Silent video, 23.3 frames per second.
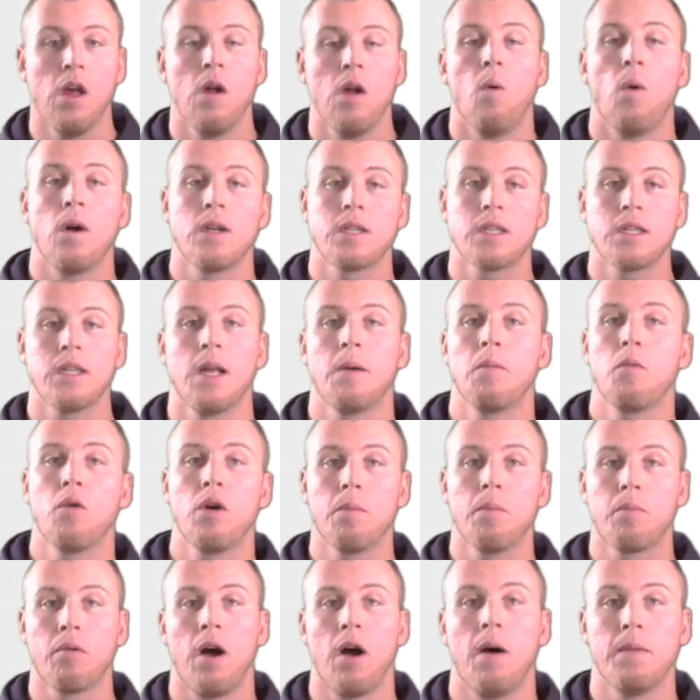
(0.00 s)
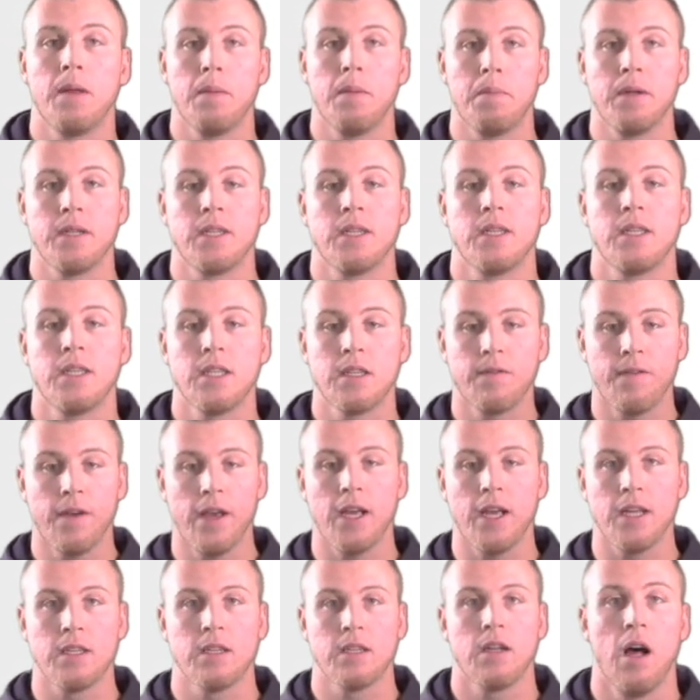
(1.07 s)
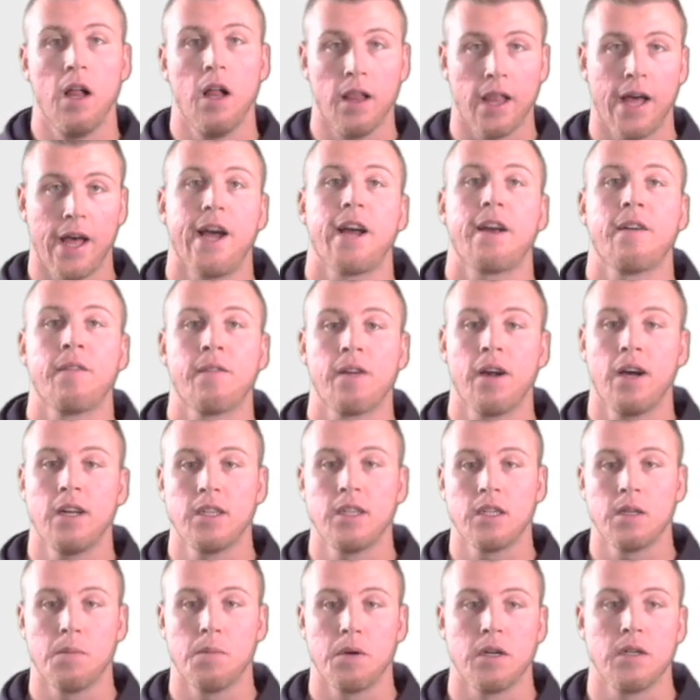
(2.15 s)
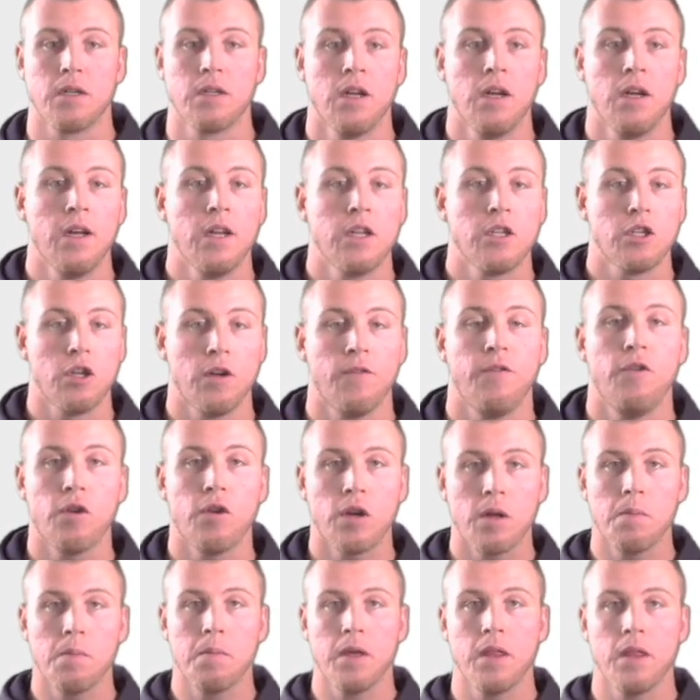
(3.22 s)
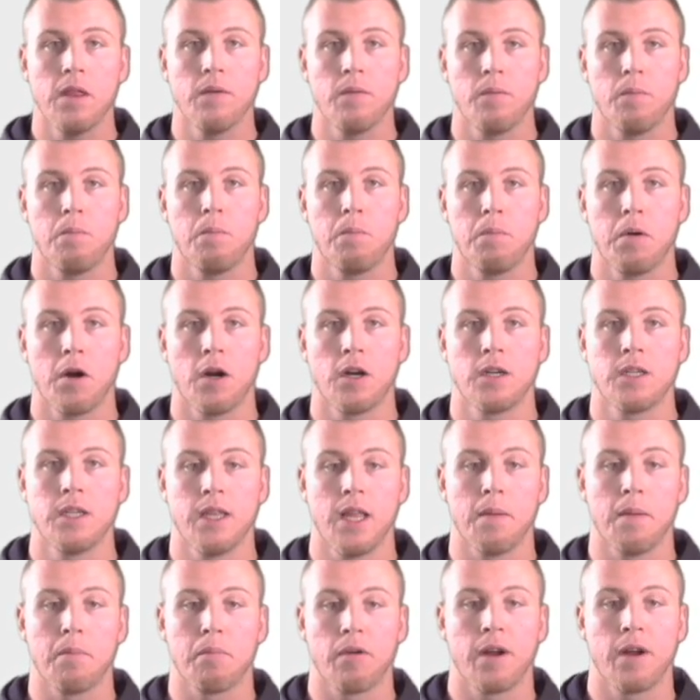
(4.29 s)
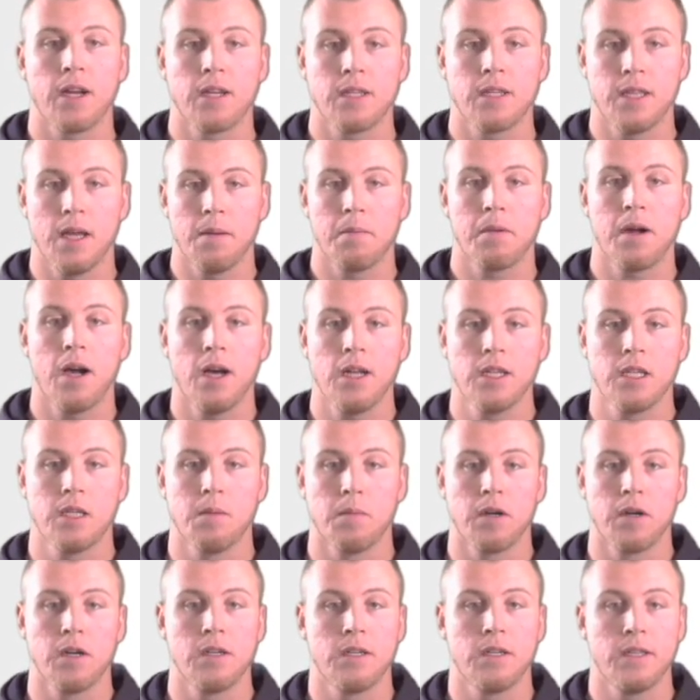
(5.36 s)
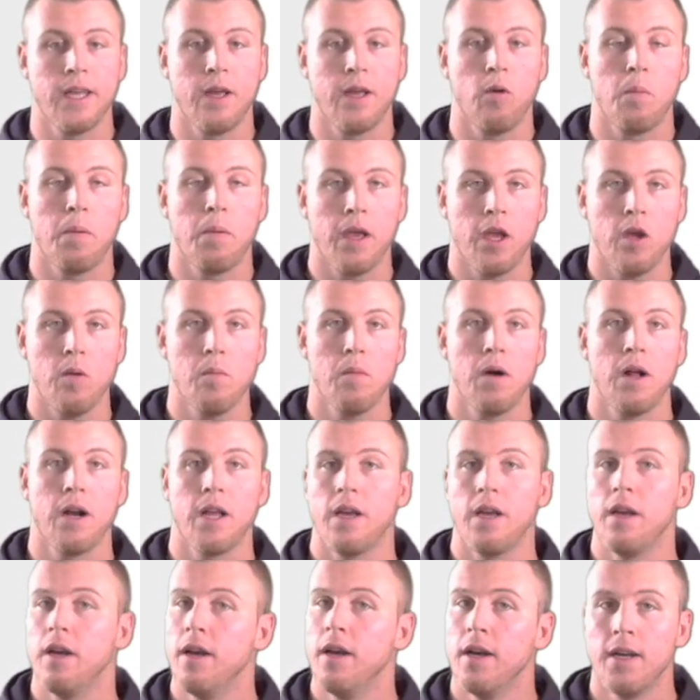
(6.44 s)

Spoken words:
What's the number one problem that businesses face? A lack of customers. So if you can be the person that brings them customers, they will pay you money.